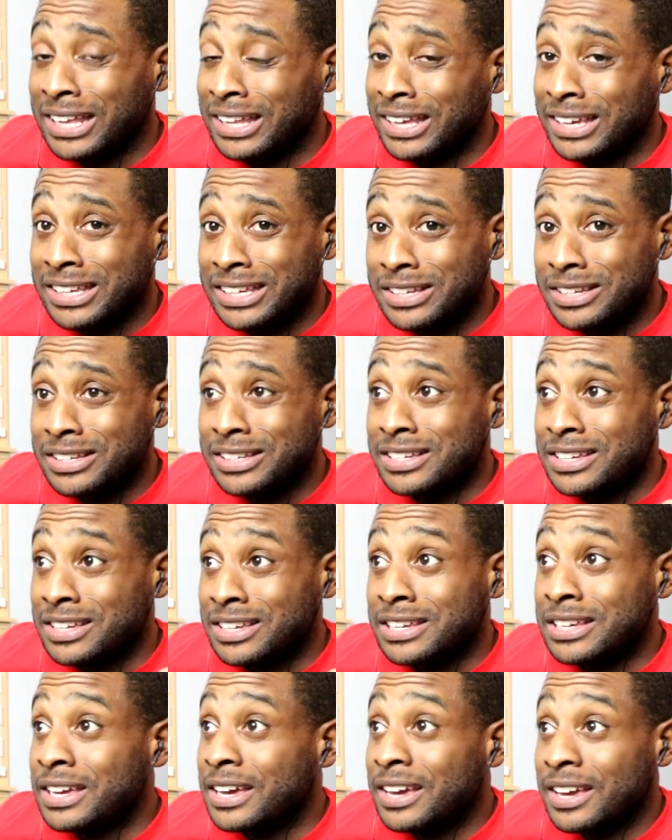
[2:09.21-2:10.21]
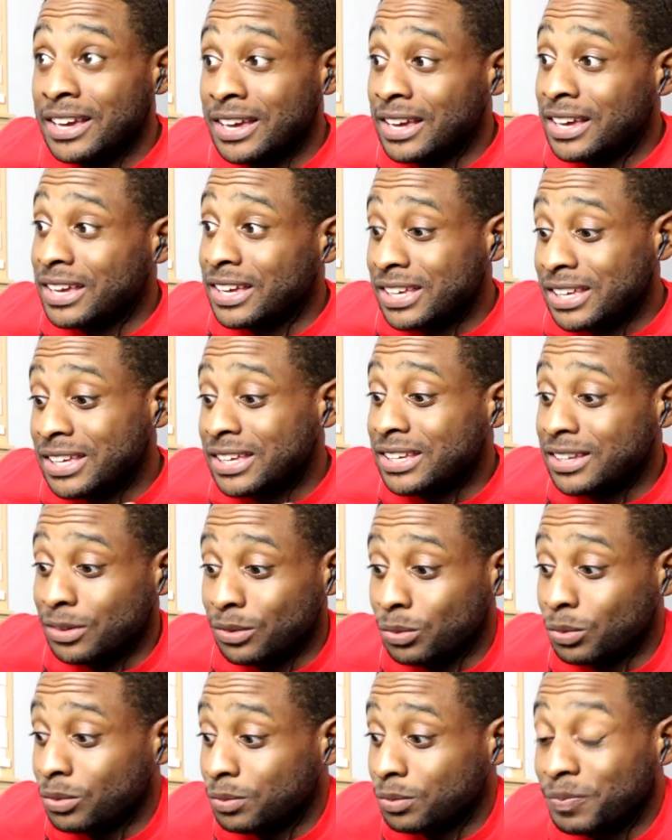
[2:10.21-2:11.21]
Like he he he
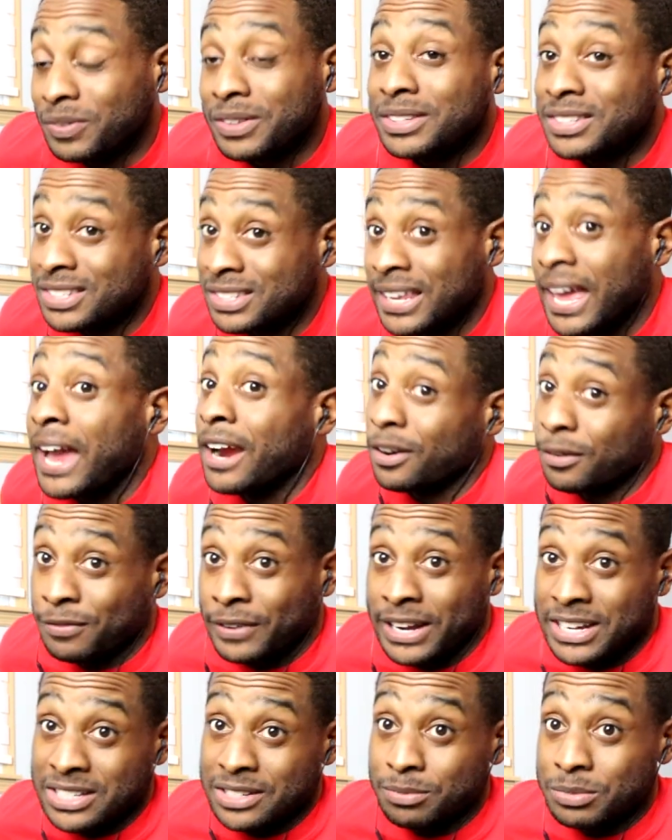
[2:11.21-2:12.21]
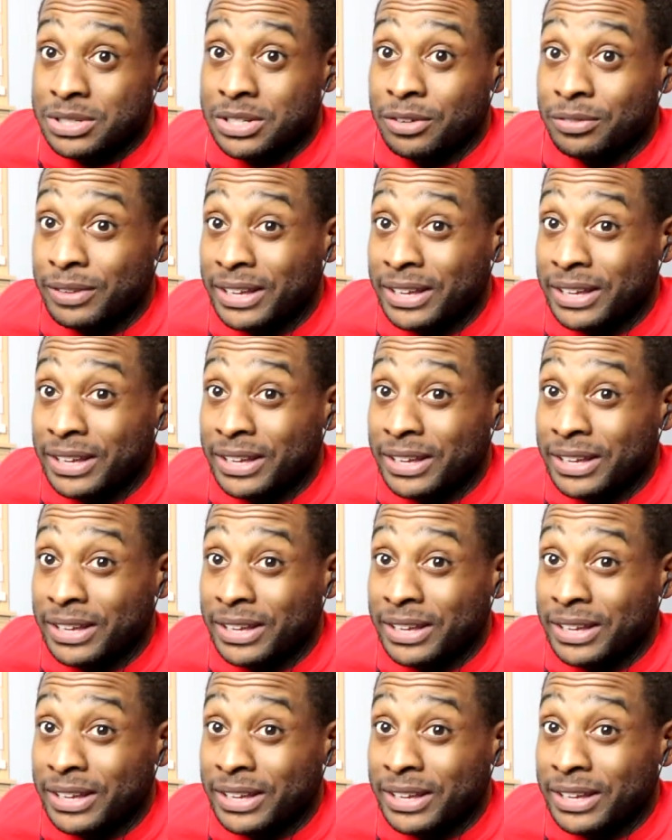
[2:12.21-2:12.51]
sacrificed himself.